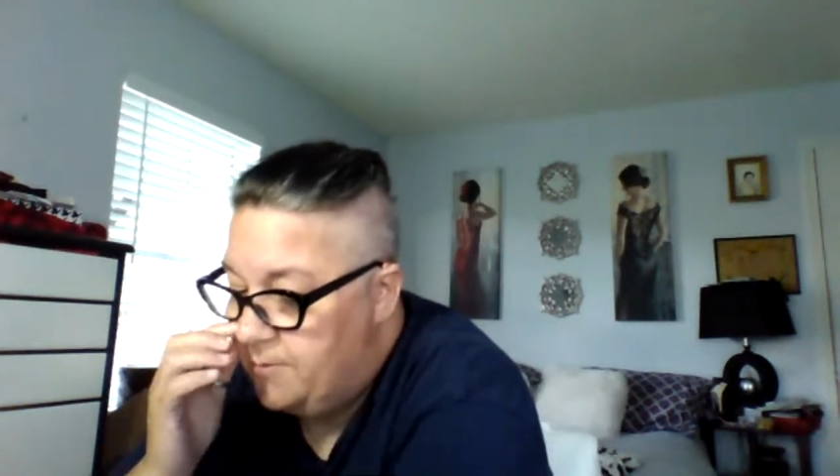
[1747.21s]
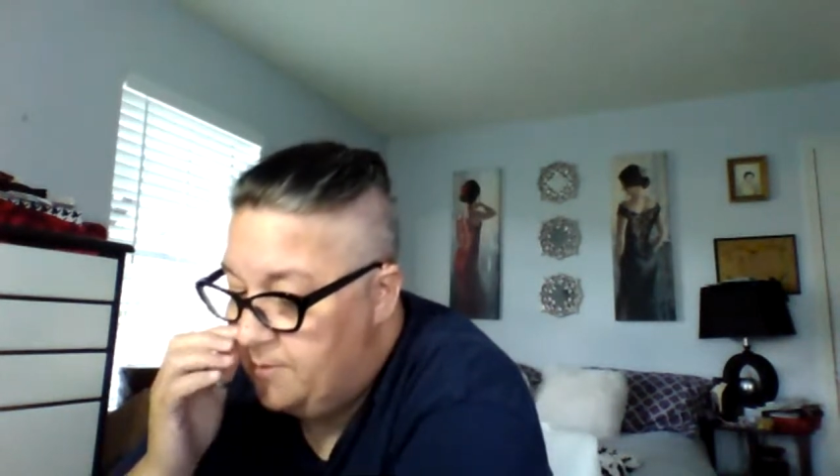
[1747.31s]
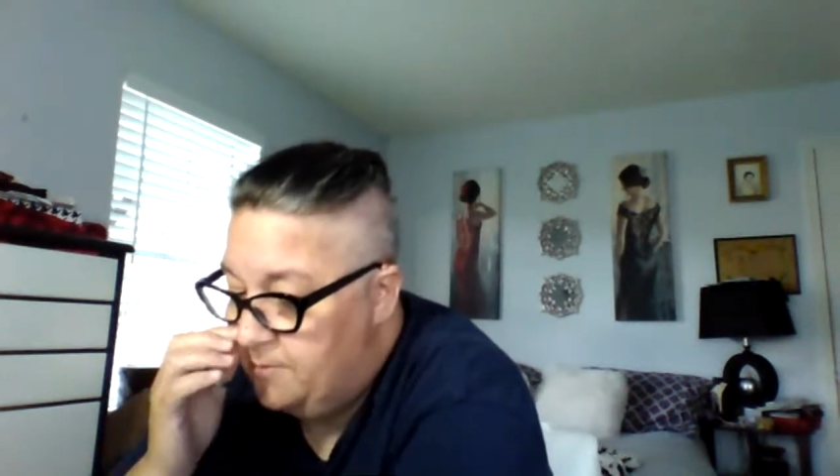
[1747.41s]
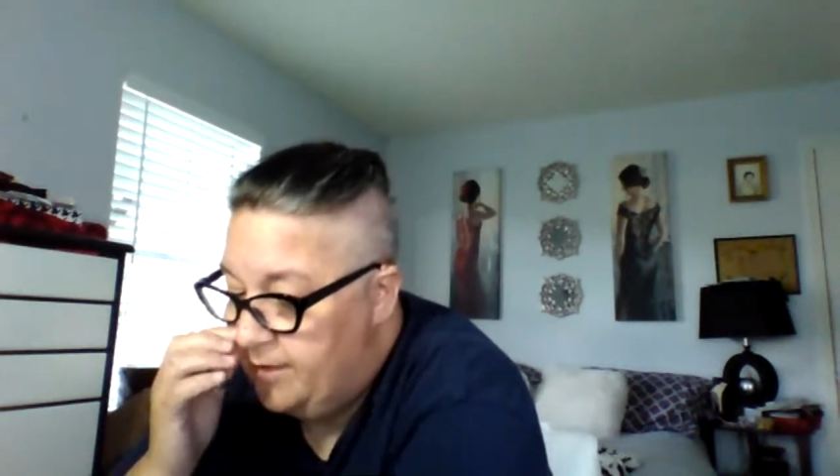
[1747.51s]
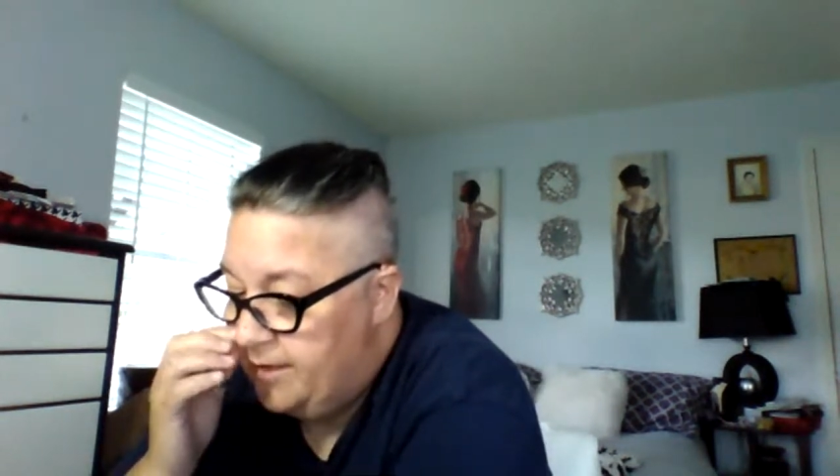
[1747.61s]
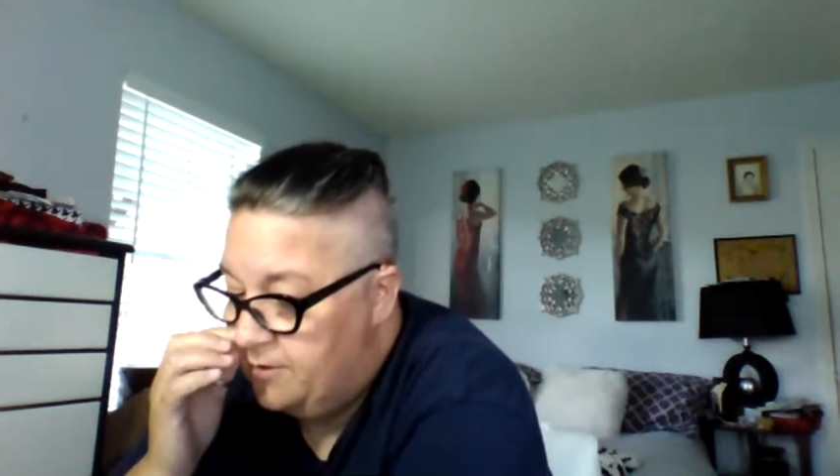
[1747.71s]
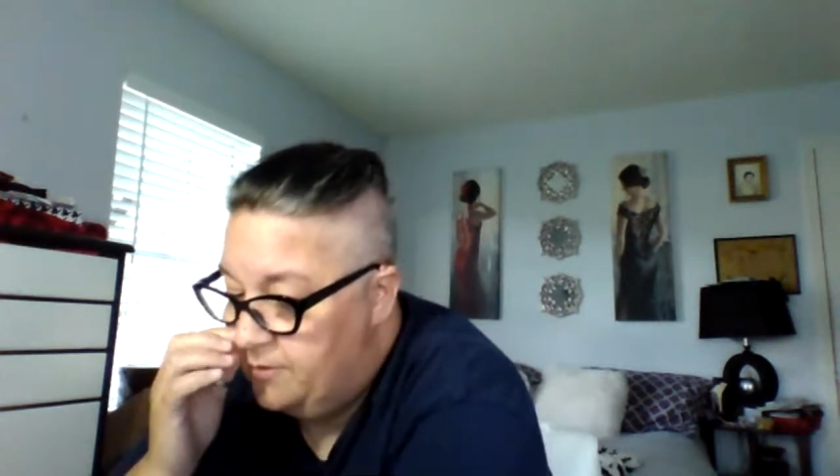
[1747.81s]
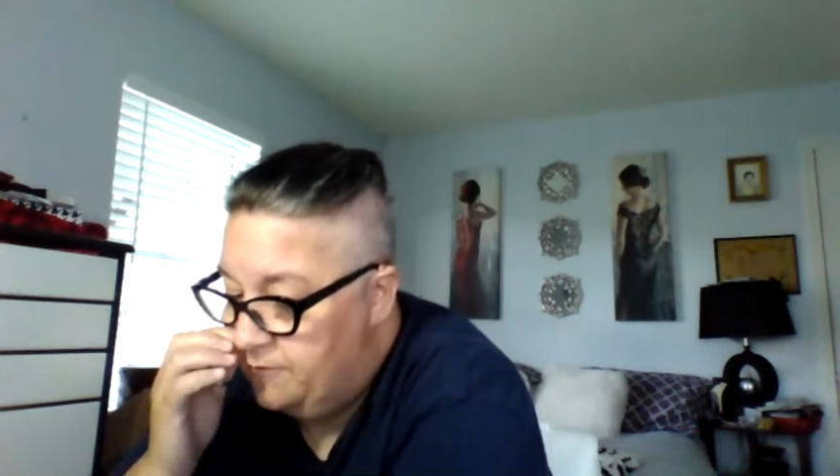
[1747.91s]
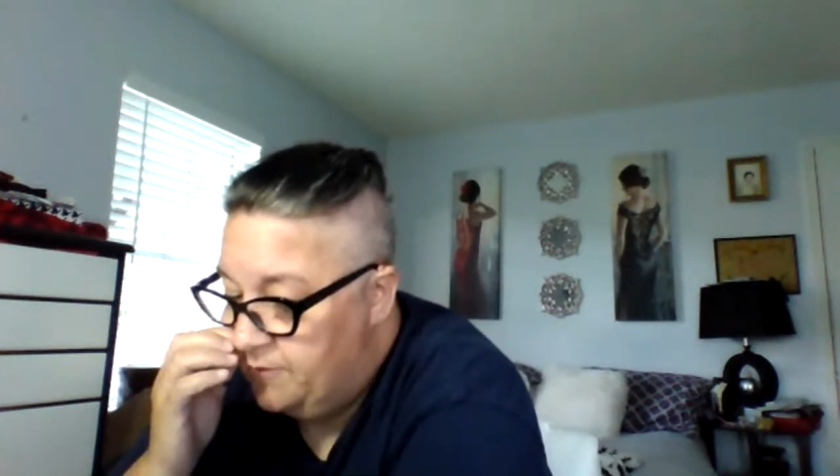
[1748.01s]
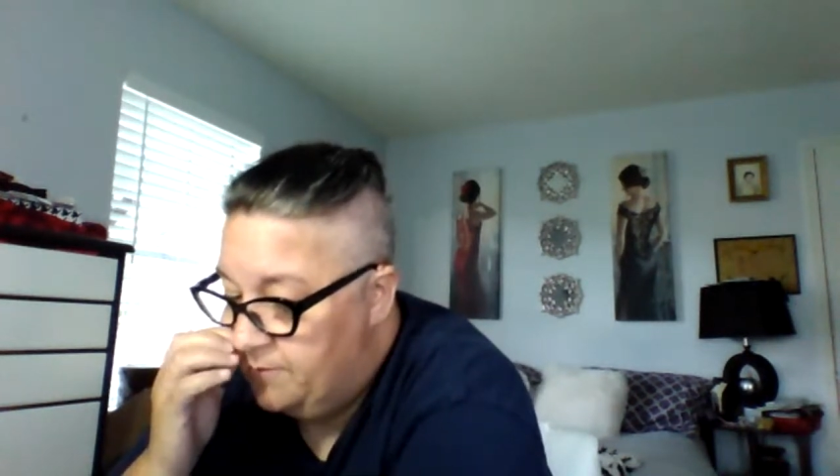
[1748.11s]
her
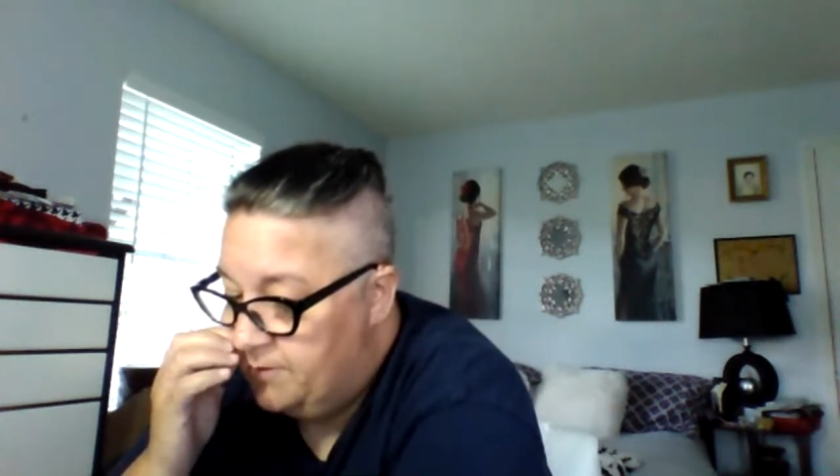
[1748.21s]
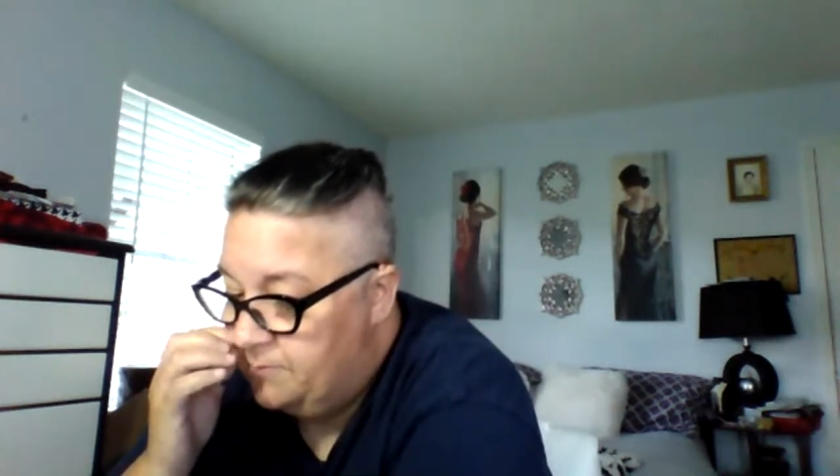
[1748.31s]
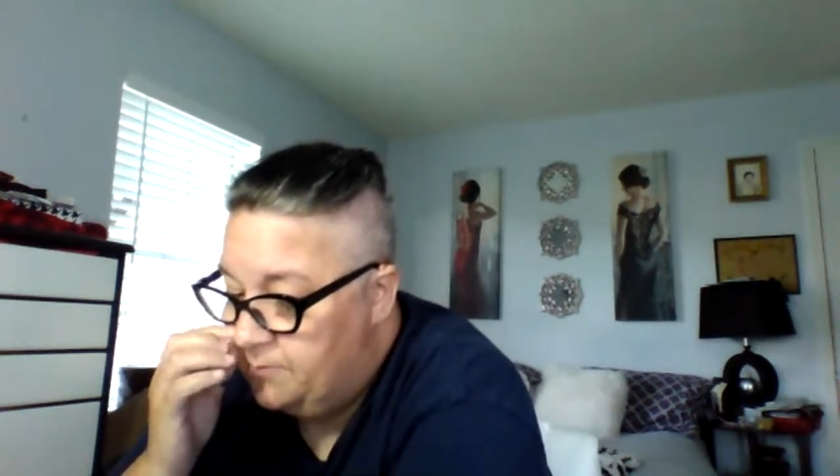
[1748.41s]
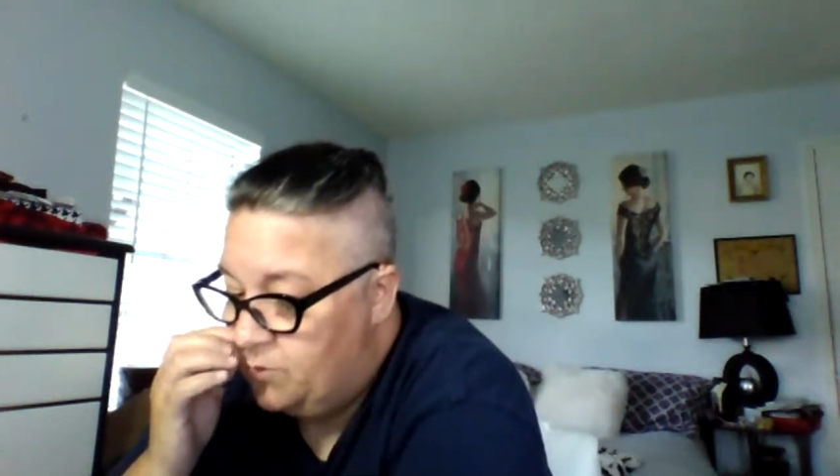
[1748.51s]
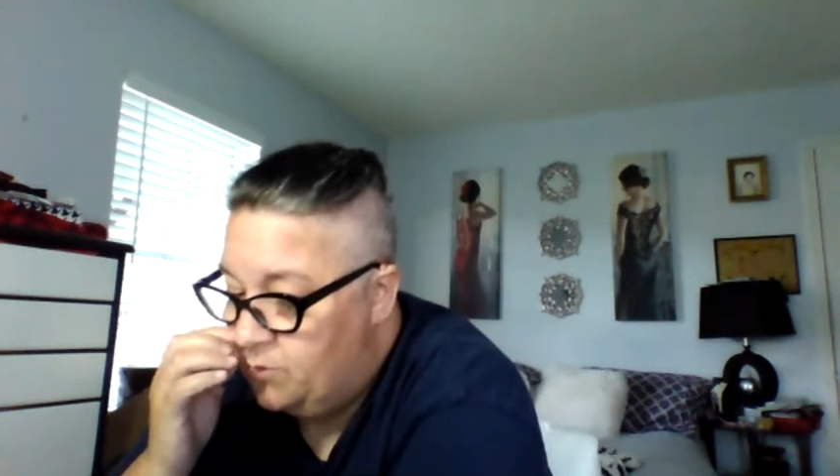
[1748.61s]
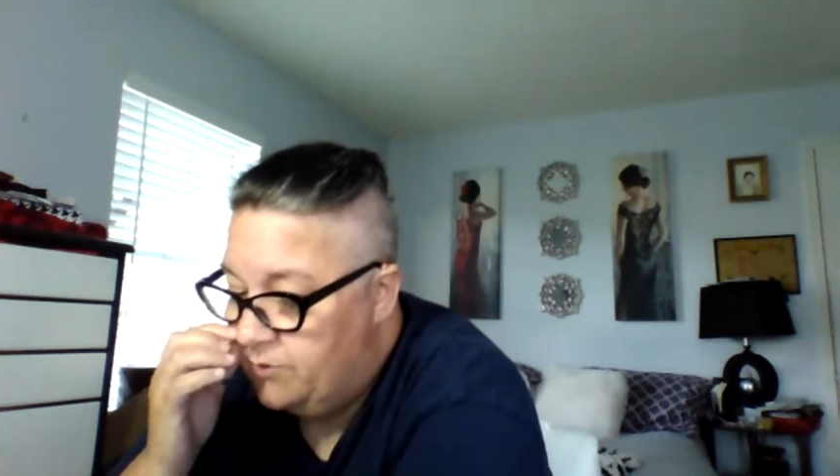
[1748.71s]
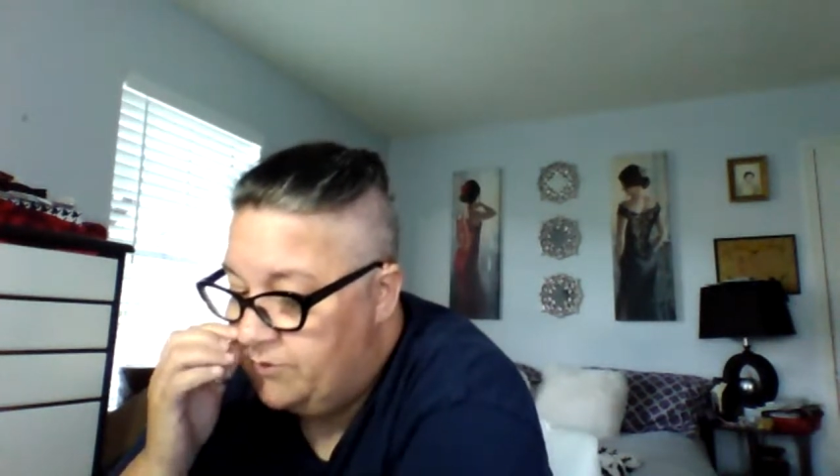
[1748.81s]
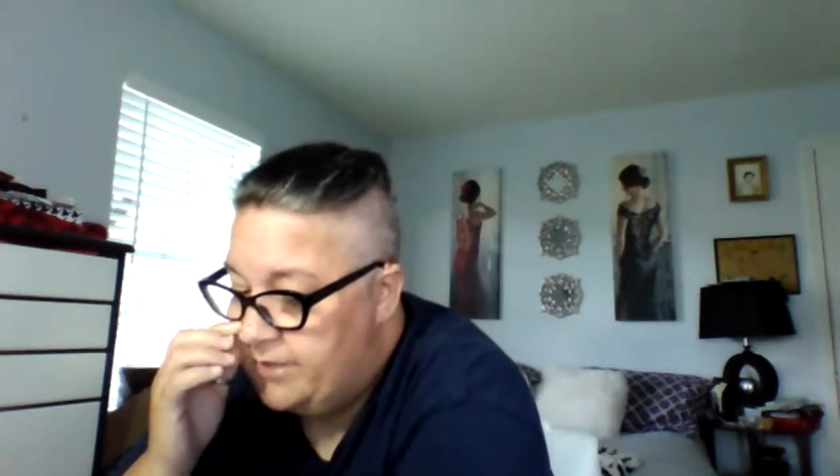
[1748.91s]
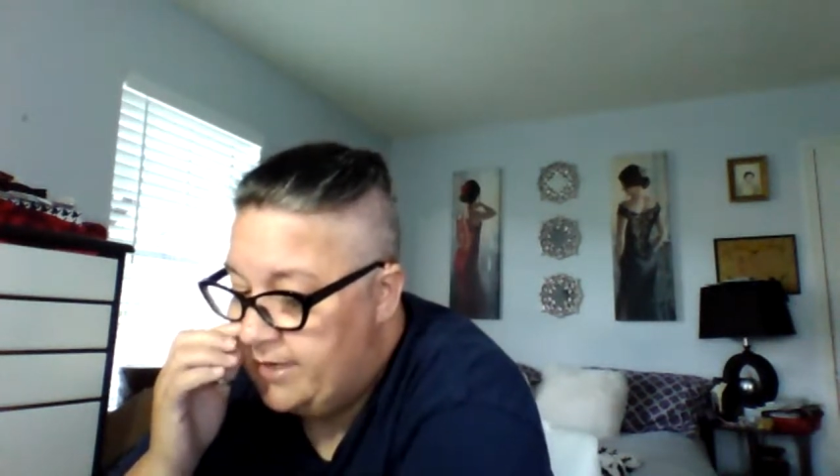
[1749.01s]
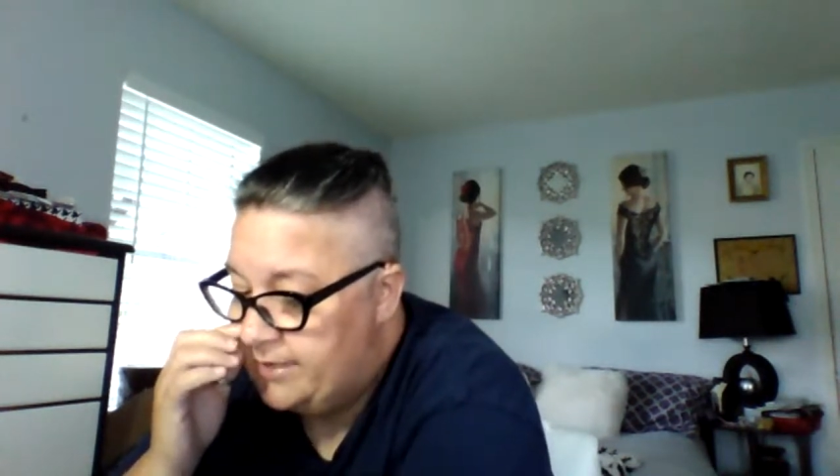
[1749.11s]
planner from the corner of
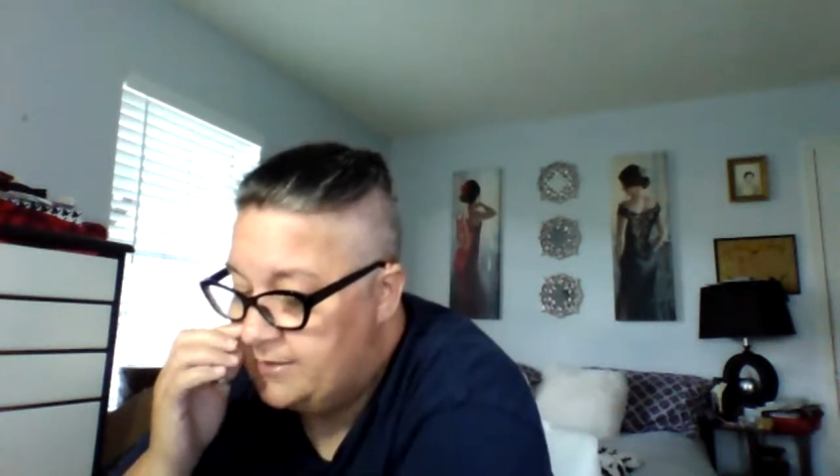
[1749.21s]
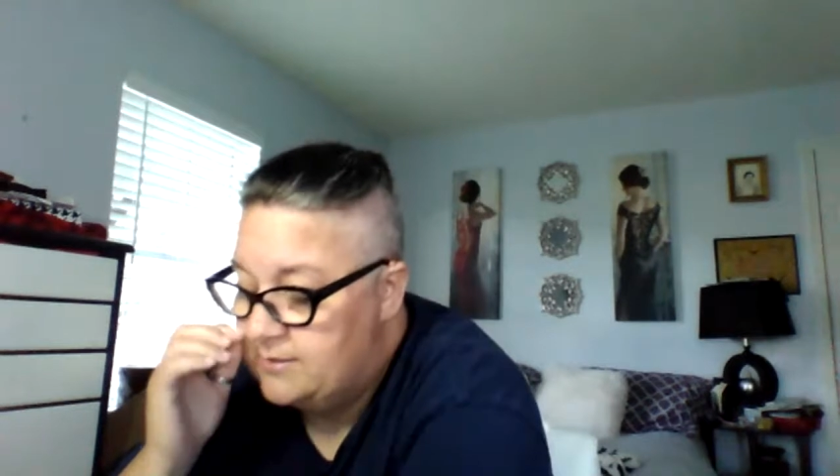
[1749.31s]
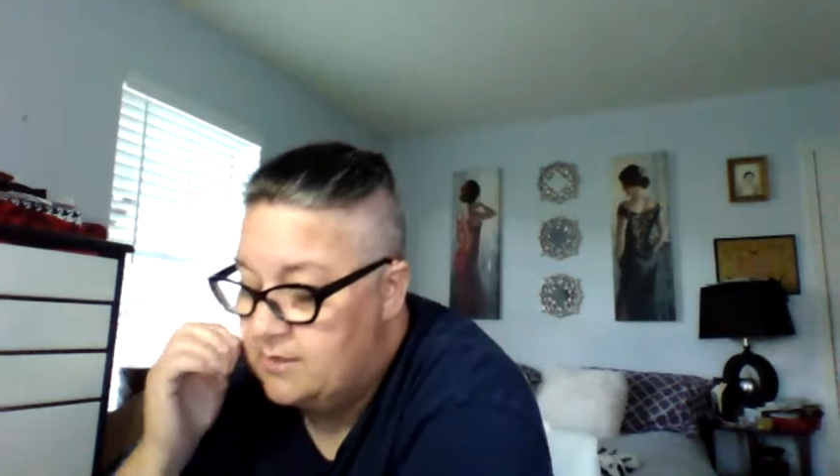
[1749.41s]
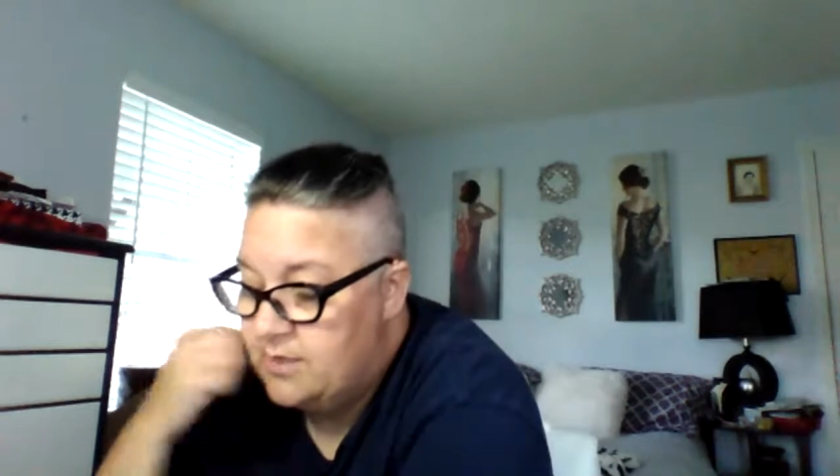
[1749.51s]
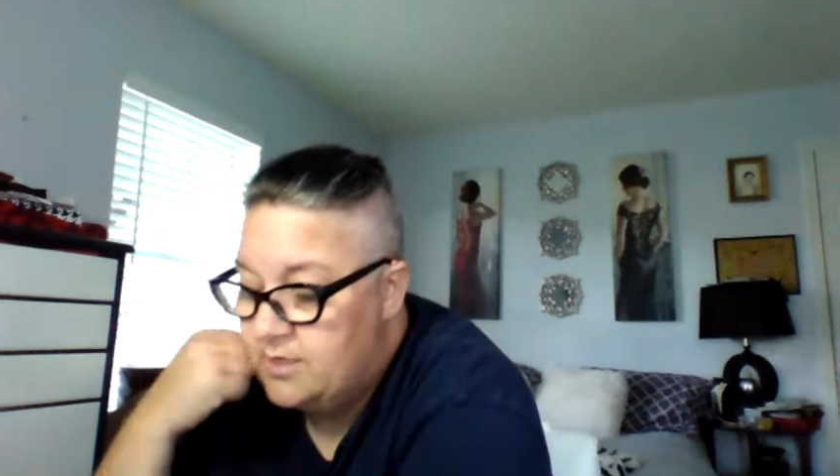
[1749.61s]
the desk,